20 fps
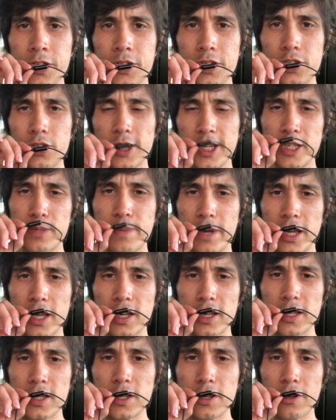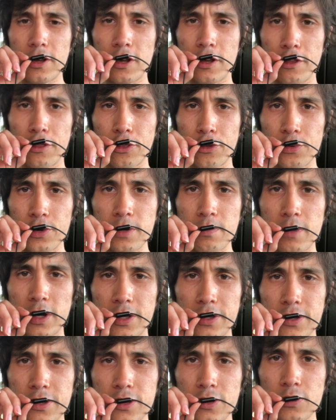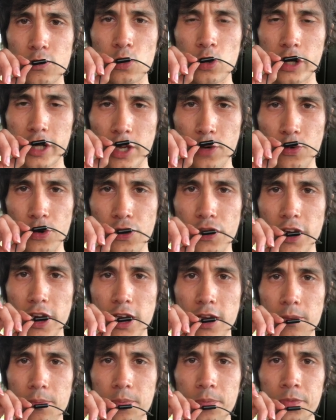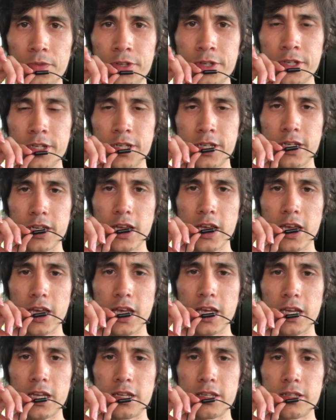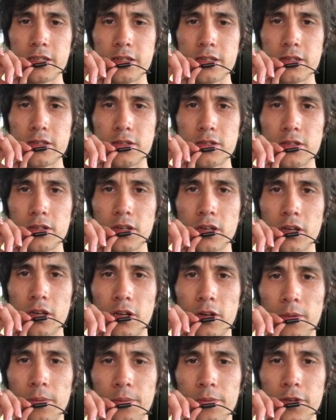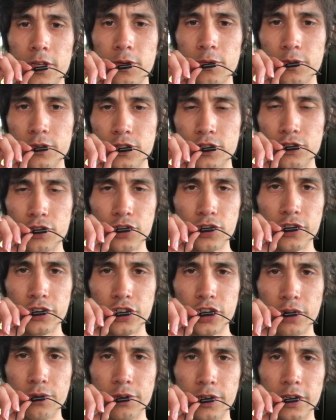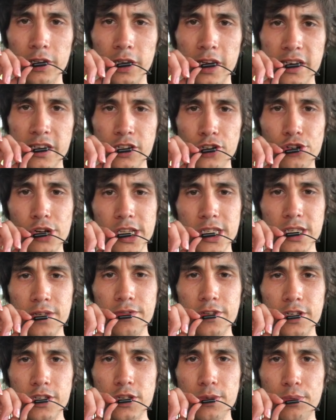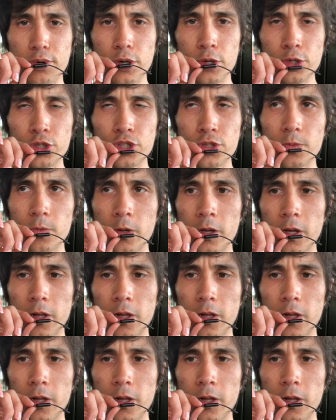so I spent 3 months working with him, and he was just generally less aggressive in his approach.